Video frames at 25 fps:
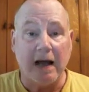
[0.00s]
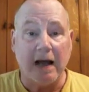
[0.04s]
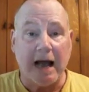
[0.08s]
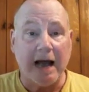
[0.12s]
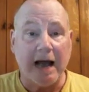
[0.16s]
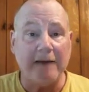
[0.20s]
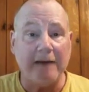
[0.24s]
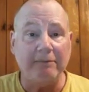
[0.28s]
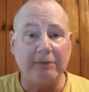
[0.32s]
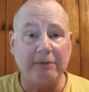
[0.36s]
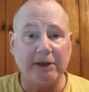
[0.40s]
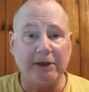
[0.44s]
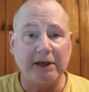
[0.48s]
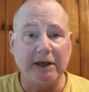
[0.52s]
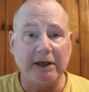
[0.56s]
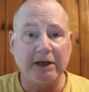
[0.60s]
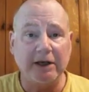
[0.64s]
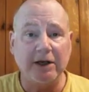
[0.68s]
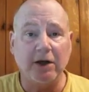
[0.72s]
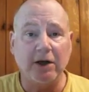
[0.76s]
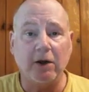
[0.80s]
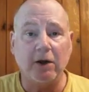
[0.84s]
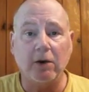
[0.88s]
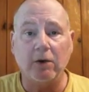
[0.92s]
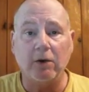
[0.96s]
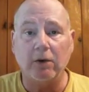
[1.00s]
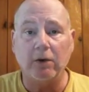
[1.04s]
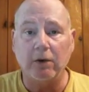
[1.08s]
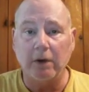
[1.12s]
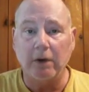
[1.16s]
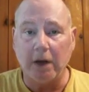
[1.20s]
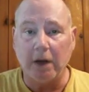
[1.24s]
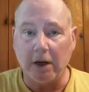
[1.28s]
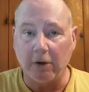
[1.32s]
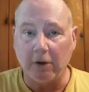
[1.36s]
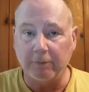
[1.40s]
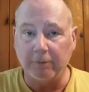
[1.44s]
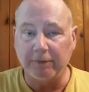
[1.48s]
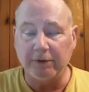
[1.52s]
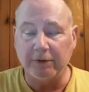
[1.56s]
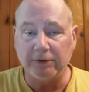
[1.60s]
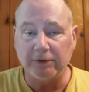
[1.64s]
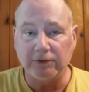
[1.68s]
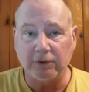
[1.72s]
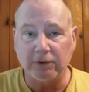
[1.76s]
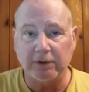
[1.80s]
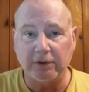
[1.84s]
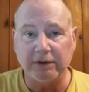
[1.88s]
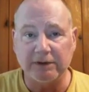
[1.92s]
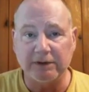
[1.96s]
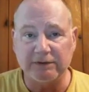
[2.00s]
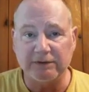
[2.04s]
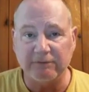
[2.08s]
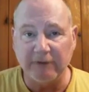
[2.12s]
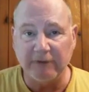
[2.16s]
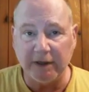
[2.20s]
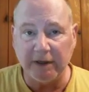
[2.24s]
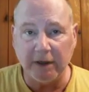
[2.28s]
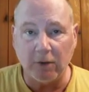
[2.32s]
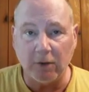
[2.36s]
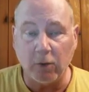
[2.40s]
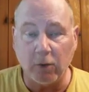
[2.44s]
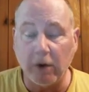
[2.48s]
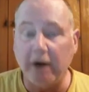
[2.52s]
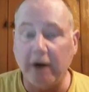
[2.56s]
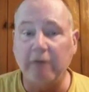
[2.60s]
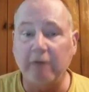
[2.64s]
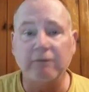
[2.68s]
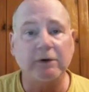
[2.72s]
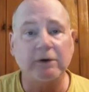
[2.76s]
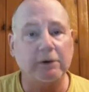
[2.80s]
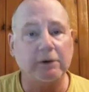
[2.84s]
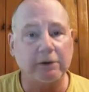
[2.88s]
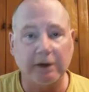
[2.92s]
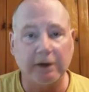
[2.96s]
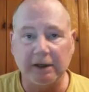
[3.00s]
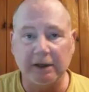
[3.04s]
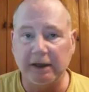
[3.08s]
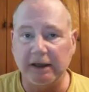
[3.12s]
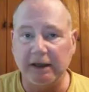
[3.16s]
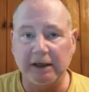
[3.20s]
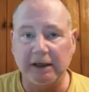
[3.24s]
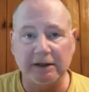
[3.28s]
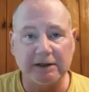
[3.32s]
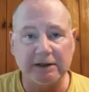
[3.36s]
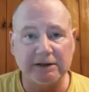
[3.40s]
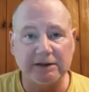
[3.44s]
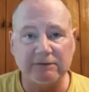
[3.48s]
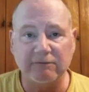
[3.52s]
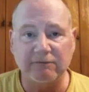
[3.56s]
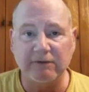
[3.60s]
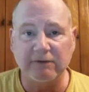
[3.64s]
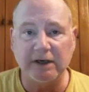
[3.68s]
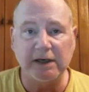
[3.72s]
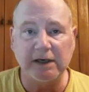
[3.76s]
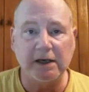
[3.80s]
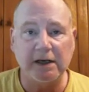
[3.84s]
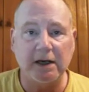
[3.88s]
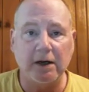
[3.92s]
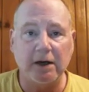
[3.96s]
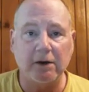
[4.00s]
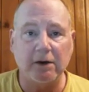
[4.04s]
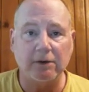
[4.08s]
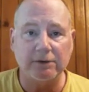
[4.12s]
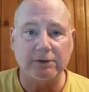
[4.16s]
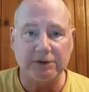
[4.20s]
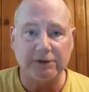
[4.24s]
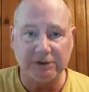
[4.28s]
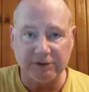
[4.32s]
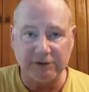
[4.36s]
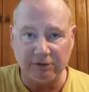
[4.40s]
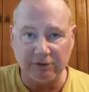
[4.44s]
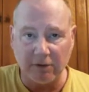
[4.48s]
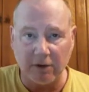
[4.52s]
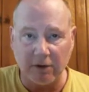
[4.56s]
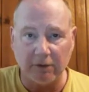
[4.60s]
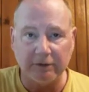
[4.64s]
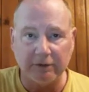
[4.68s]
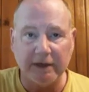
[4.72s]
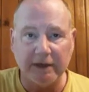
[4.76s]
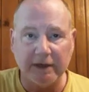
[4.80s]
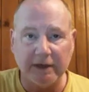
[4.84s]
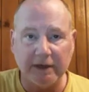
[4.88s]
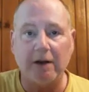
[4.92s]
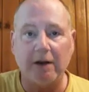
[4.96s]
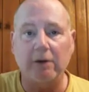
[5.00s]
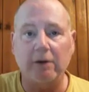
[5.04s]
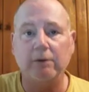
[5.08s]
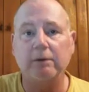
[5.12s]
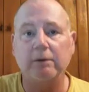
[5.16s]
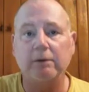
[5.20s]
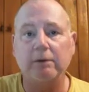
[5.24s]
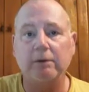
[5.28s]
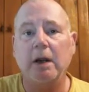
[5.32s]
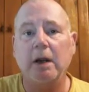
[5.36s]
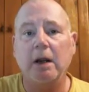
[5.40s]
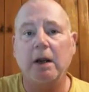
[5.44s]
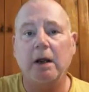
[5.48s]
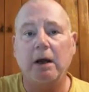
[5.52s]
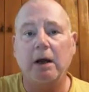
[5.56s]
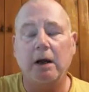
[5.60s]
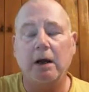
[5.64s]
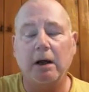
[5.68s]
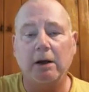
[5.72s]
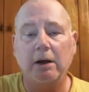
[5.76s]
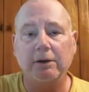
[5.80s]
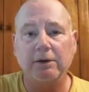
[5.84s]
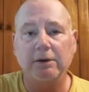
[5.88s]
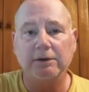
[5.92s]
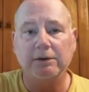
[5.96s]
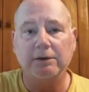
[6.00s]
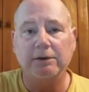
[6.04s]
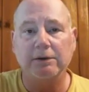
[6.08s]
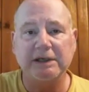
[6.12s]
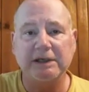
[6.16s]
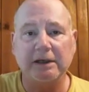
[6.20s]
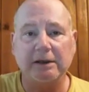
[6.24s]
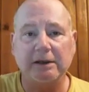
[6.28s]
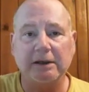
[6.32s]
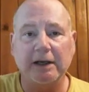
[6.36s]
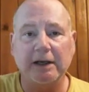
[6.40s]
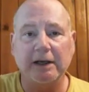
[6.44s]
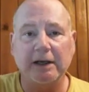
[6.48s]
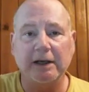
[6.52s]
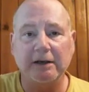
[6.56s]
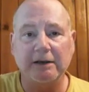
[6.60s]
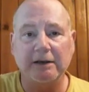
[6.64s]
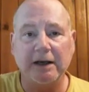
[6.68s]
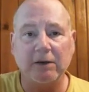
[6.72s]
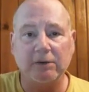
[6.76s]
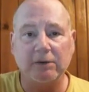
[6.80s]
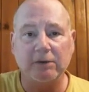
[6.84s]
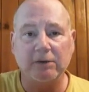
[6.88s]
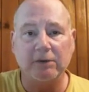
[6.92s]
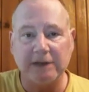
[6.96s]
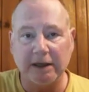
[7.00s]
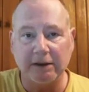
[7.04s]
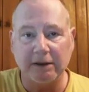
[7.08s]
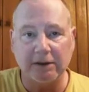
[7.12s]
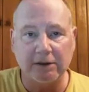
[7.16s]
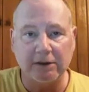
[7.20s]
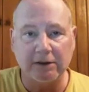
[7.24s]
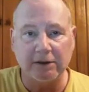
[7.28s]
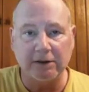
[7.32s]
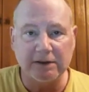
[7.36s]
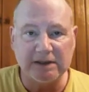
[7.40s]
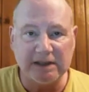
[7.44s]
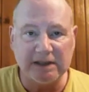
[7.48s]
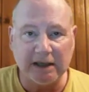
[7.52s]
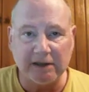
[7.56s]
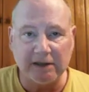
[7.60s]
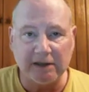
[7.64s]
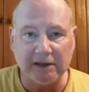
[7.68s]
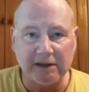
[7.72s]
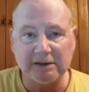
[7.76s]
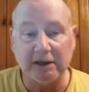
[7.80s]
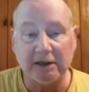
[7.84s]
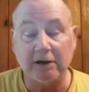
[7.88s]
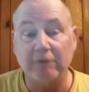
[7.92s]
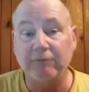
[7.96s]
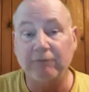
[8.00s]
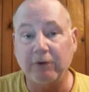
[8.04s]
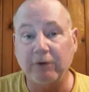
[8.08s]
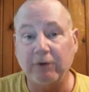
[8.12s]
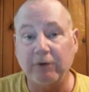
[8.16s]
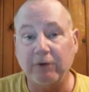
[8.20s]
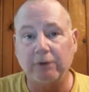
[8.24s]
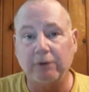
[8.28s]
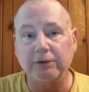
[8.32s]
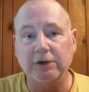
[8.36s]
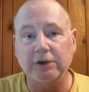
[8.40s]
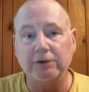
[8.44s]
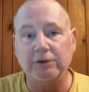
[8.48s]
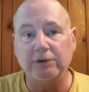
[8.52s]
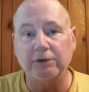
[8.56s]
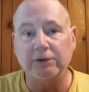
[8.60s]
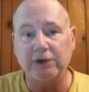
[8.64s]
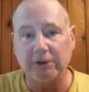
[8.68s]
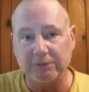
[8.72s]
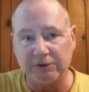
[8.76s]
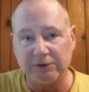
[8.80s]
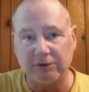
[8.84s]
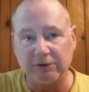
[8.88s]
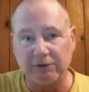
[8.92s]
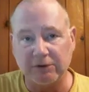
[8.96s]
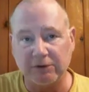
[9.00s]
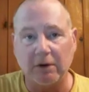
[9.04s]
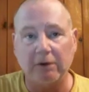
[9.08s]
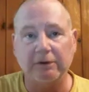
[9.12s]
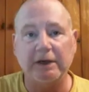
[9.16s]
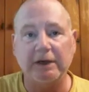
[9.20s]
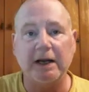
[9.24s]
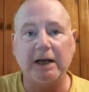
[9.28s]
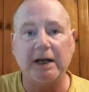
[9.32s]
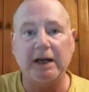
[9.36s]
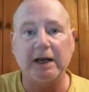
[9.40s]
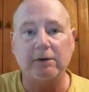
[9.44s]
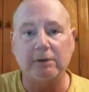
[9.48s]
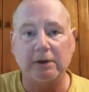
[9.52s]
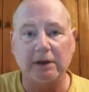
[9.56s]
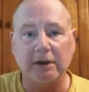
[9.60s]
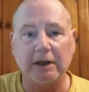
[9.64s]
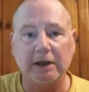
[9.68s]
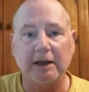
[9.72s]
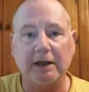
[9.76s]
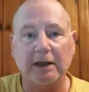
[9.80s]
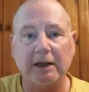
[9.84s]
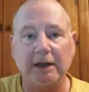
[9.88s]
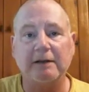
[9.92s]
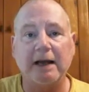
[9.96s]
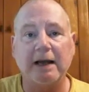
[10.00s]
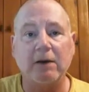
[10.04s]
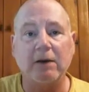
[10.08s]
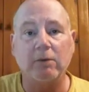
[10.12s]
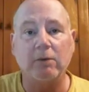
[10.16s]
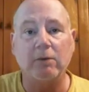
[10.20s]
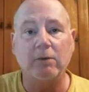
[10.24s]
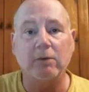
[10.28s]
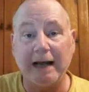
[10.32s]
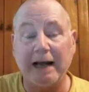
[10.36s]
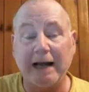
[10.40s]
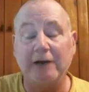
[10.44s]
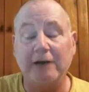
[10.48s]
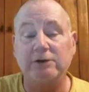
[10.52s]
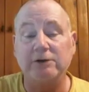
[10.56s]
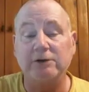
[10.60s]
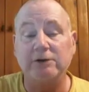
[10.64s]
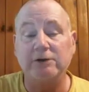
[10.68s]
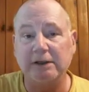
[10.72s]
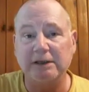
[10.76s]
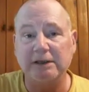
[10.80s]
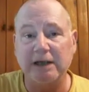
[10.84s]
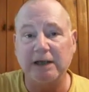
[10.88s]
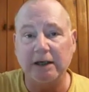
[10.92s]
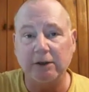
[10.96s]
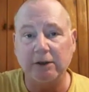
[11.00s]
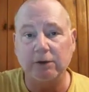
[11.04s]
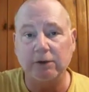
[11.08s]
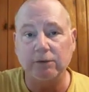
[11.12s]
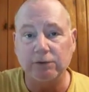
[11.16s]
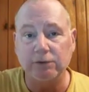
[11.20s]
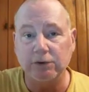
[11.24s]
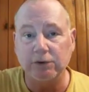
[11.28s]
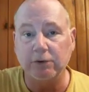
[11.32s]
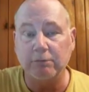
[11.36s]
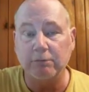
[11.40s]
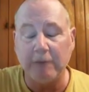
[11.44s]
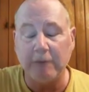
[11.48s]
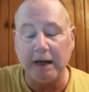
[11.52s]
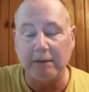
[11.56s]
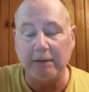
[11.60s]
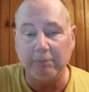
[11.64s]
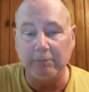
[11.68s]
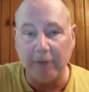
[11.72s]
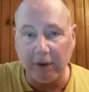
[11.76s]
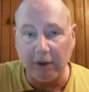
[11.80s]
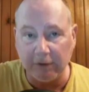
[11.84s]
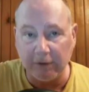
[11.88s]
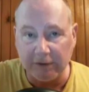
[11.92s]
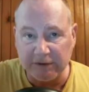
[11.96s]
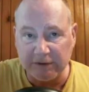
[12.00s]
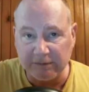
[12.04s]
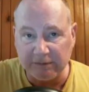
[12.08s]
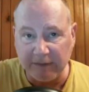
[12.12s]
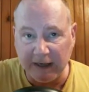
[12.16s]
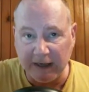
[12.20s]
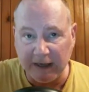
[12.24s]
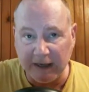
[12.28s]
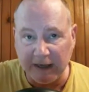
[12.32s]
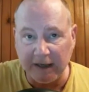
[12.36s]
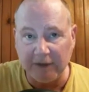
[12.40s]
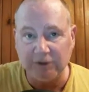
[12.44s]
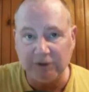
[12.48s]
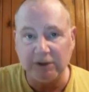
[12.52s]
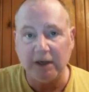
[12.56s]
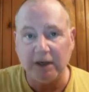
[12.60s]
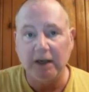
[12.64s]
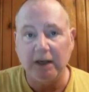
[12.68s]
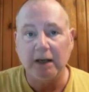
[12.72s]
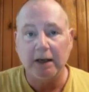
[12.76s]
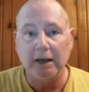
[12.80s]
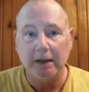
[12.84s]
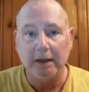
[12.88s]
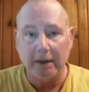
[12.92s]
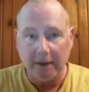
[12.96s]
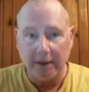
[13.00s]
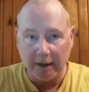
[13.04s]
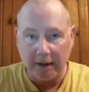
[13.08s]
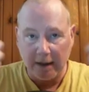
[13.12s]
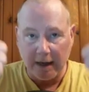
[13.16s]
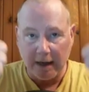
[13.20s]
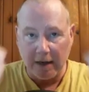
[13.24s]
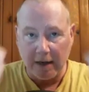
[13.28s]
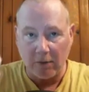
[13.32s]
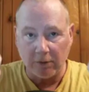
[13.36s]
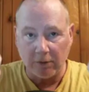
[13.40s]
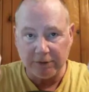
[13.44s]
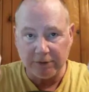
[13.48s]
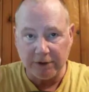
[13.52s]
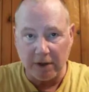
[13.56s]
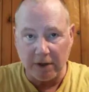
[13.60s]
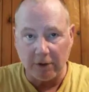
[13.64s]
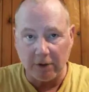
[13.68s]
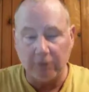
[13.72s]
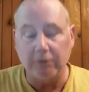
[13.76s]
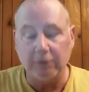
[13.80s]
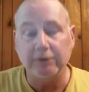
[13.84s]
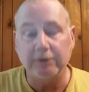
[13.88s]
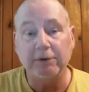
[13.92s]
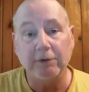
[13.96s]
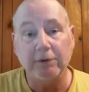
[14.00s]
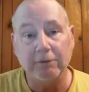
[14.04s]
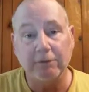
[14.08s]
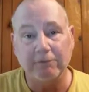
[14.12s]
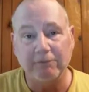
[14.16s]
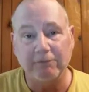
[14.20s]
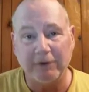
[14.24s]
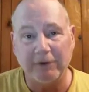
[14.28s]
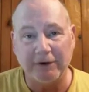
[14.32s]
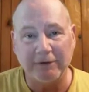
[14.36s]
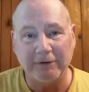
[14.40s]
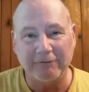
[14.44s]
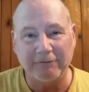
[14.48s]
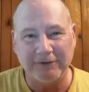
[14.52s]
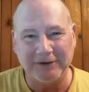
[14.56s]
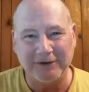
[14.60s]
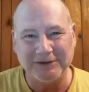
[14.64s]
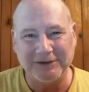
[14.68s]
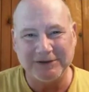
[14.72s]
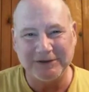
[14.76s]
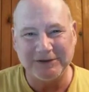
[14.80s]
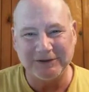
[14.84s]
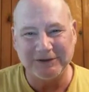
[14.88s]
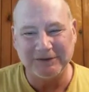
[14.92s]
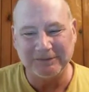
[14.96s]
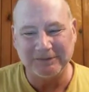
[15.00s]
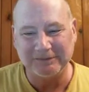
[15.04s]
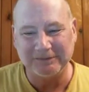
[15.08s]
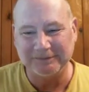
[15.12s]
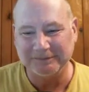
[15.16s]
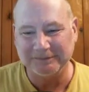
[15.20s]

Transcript: I'm Lee Cole. I hope you enjoyed this video. Wherever you're looking at this video, just scroll down. You'll see a link that will take you to the sales letter. If you're on YouTube, scroll down, click. That will actually take you to my bonus page. I will talk with you very, very soon.